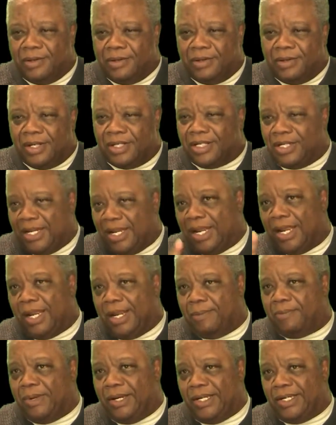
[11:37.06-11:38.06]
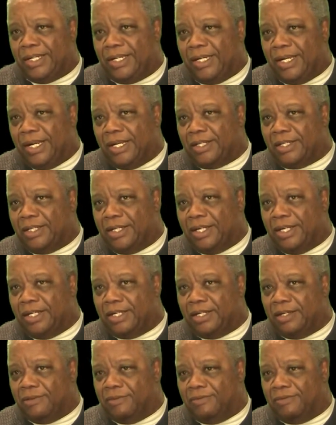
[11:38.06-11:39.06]
And see, I had PTSD
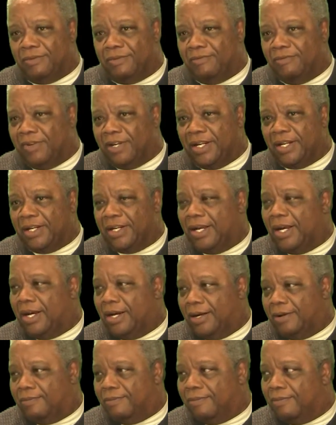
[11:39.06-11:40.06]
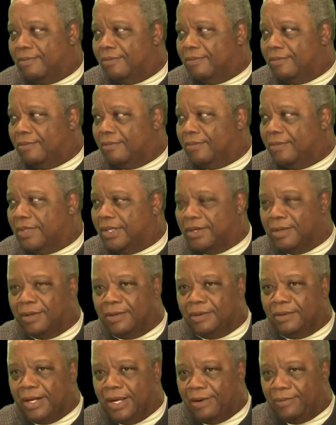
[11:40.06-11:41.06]
too from Vietnam. You
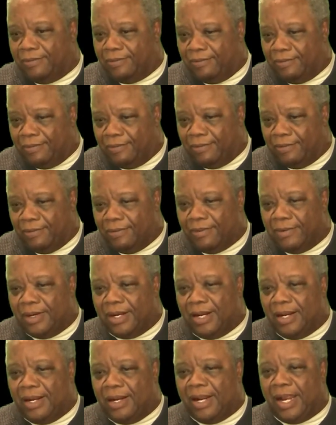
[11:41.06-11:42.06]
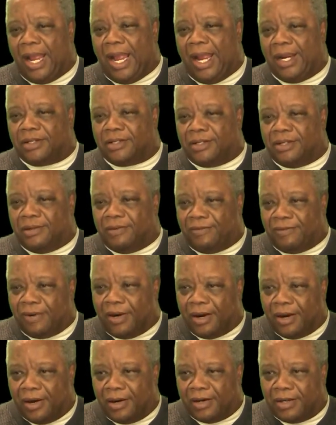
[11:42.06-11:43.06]
know, I actually
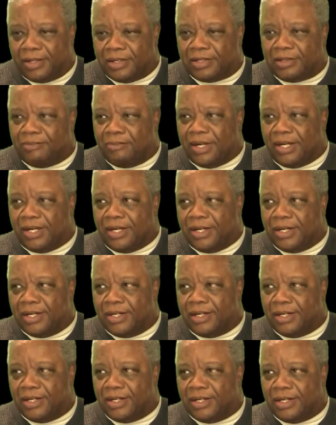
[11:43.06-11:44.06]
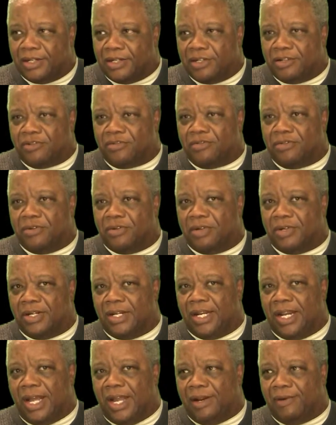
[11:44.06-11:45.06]
fired this big gun that destroyed the
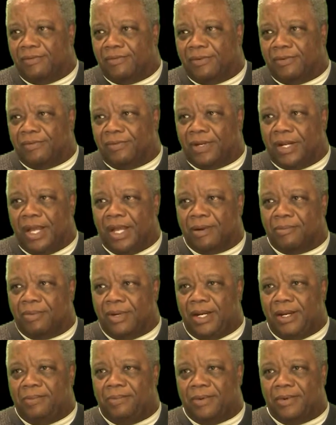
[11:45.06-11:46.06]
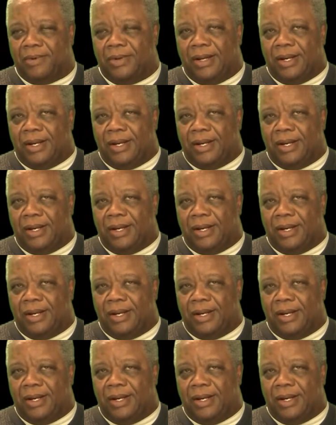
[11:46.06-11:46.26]
life of a lot of people.